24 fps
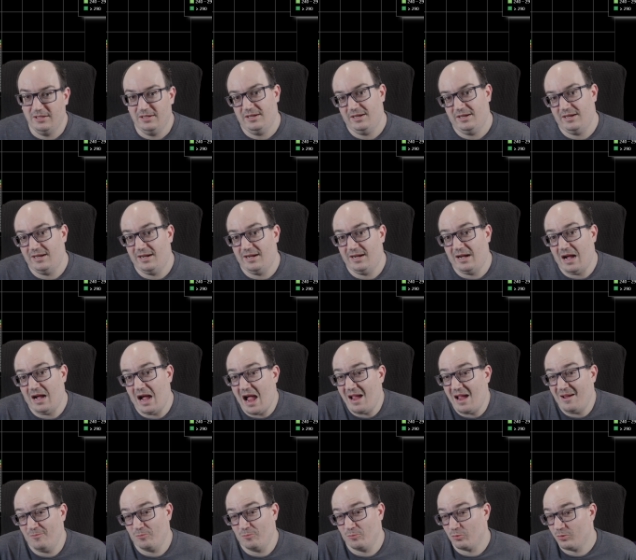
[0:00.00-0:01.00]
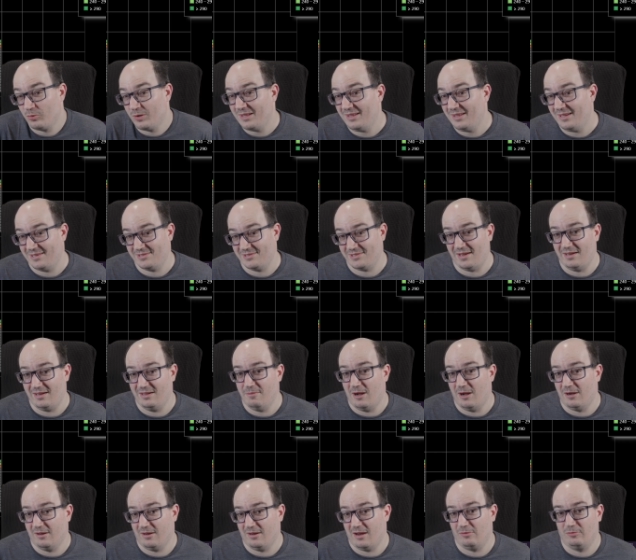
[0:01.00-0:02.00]
Uh, I'm really excited
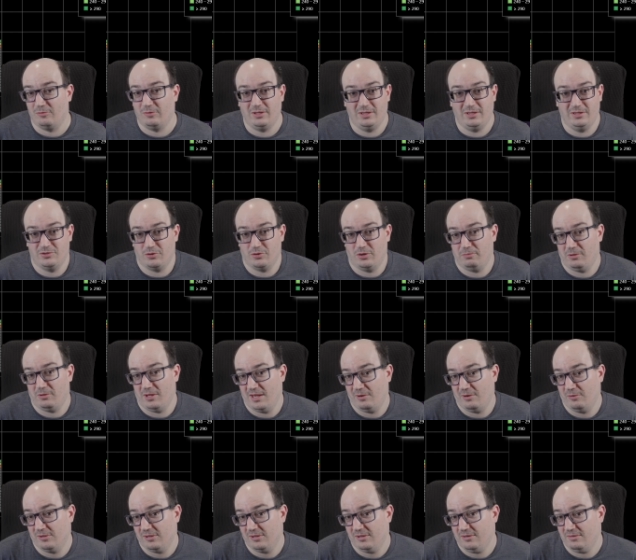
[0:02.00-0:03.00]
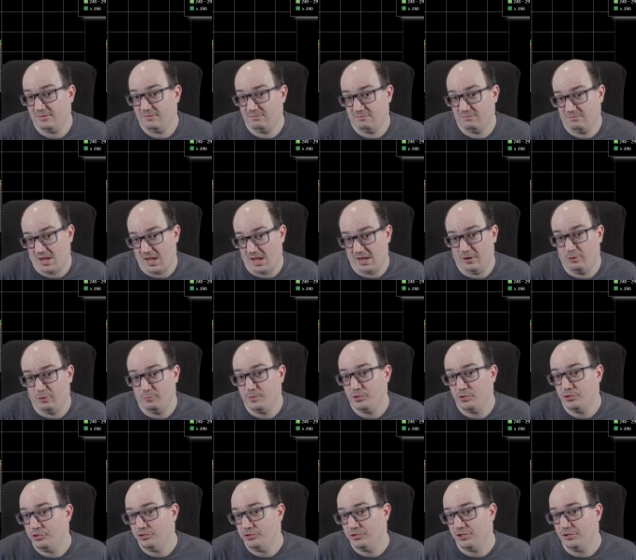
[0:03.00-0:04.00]
about it. I really enjoy playing with it, and I hope you
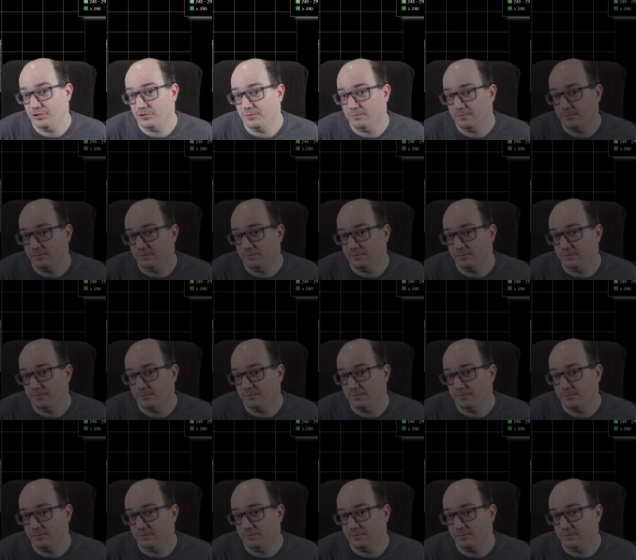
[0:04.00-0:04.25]
do too.